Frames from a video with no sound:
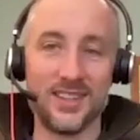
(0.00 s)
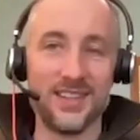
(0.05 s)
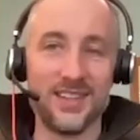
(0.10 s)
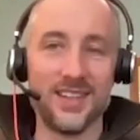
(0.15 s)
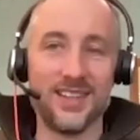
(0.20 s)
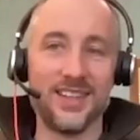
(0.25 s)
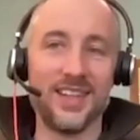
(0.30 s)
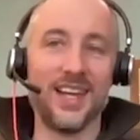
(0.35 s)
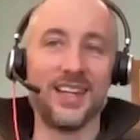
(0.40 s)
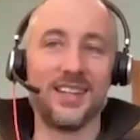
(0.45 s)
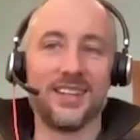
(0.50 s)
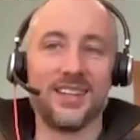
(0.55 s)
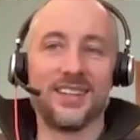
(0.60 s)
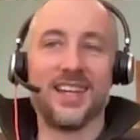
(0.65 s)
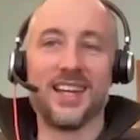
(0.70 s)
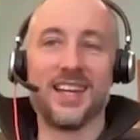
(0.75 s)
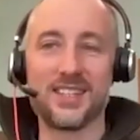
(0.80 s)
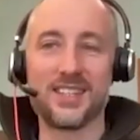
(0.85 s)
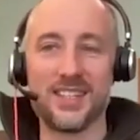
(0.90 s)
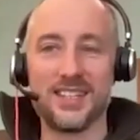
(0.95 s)
and that
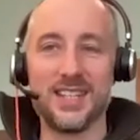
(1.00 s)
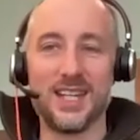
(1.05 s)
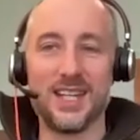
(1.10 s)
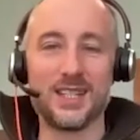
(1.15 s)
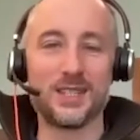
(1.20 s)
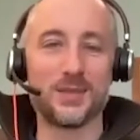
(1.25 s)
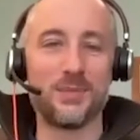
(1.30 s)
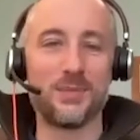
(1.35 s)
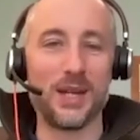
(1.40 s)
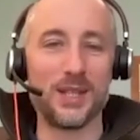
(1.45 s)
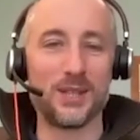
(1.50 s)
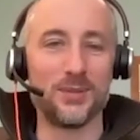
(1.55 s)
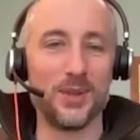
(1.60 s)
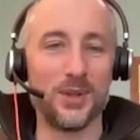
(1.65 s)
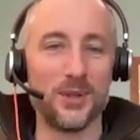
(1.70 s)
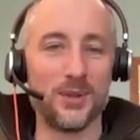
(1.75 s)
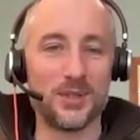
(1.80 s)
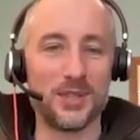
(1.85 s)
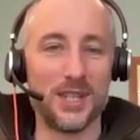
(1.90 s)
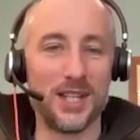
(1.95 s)
actually takes us back to what
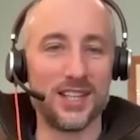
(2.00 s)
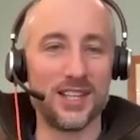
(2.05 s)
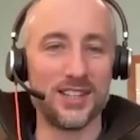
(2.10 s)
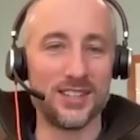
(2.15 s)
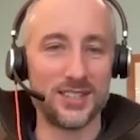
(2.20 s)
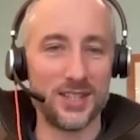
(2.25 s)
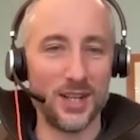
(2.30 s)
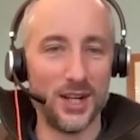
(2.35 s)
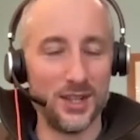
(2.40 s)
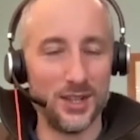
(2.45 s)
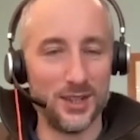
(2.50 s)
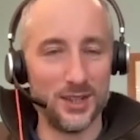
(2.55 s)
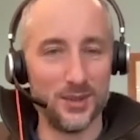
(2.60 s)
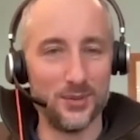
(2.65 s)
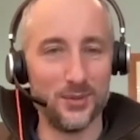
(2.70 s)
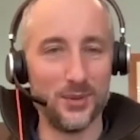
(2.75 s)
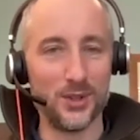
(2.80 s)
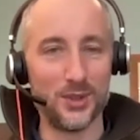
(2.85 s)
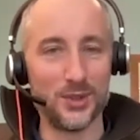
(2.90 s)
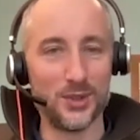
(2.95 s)
you were saying at the start, that
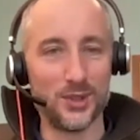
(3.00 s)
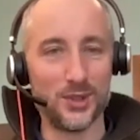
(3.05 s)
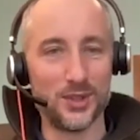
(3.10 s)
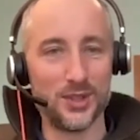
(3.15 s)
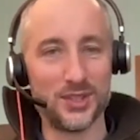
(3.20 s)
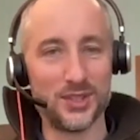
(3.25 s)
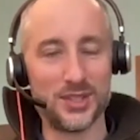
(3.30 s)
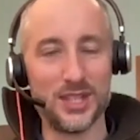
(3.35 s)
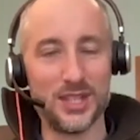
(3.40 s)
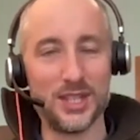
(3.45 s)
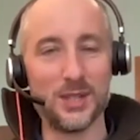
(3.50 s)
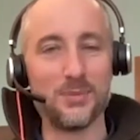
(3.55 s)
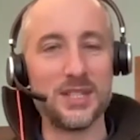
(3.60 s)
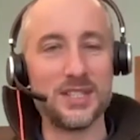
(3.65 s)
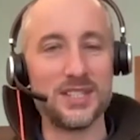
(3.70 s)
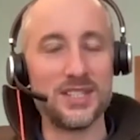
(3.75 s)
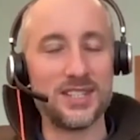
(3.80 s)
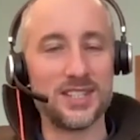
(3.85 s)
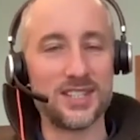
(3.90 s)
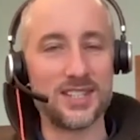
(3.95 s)
what you're seeing, the
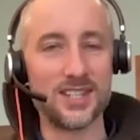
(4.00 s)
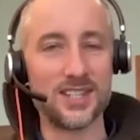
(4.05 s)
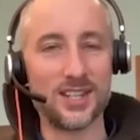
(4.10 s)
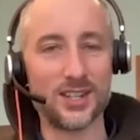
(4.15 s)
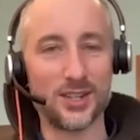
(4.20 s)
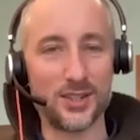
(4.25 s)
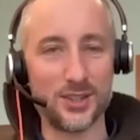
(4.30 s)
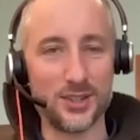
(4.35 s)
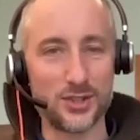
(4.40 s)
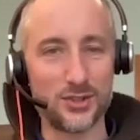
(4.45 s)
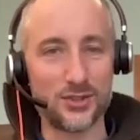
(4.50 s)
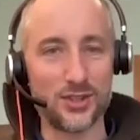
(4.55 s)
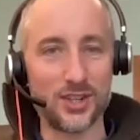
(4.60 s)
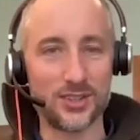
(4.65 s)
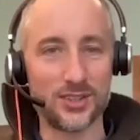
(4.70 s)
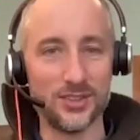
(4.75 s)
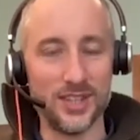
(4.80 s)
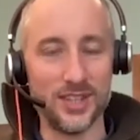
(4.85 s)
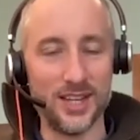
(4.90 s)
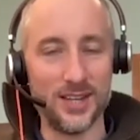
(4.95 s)
businesses that are going to
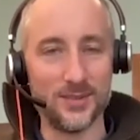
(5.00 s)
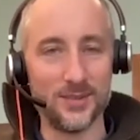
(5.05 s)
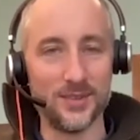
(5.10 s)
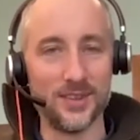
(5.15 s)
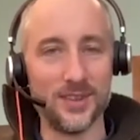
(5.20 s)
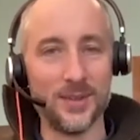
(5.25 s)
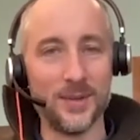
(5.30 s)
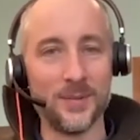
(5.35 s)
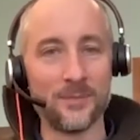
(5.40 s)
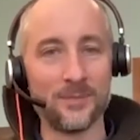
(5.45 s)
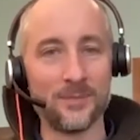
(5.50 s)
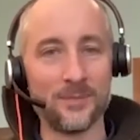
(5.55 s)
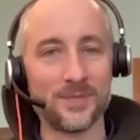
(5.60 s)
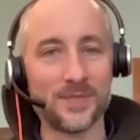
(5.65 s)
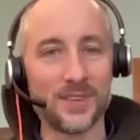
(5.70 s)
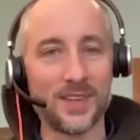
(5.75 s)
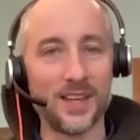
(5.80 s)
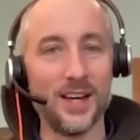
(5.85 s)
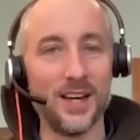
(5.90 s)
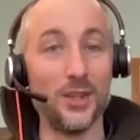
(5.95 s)
struggle now
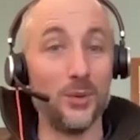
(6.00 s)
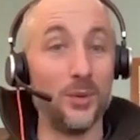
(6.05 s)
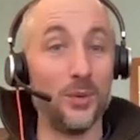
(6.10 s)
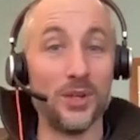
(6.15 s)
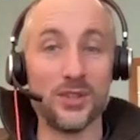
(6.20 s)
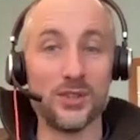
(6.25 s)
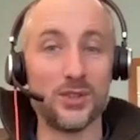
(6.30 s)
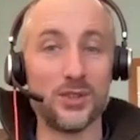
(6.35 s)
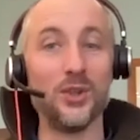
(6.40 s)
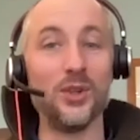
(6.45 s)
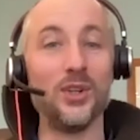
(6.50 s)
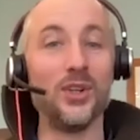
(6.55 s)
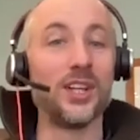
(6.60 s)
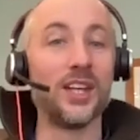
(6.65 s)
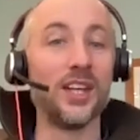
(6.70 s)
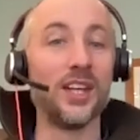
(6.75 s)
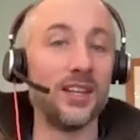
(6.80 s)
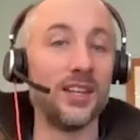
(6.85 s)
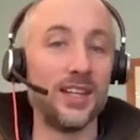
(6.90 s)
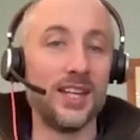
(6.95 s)
are the ones who are
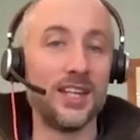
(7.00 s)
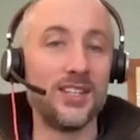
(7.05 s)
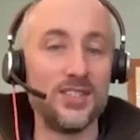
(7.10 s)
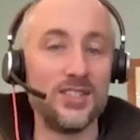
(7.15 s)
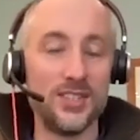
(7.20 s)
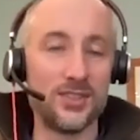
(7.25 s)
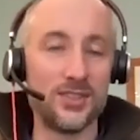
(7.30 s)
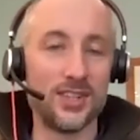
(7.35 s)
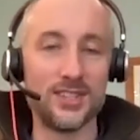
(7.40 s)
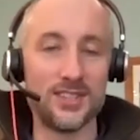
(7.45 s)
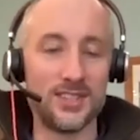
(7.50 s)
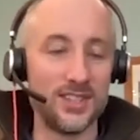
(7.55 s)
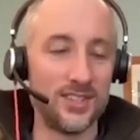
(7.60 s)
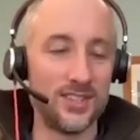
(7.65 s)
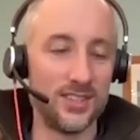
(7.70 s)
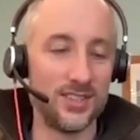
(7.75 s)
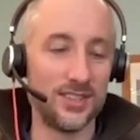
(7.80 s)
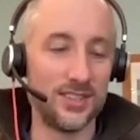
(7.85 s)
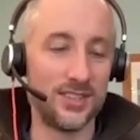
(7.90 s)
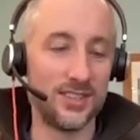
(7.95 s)
looking at the energy
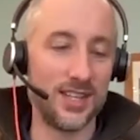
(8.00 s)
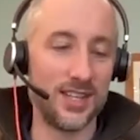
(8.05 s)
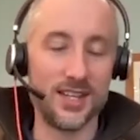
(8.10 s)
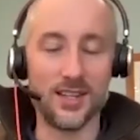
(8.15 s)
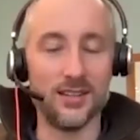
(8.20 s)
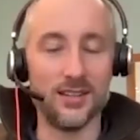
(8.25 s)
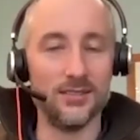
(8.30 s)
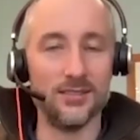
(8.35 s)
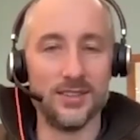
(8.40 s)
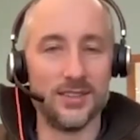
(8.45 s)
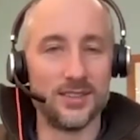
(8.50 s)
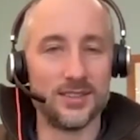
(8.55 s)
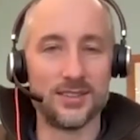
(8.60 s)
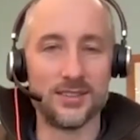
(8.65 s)
transition and saying, "Oh,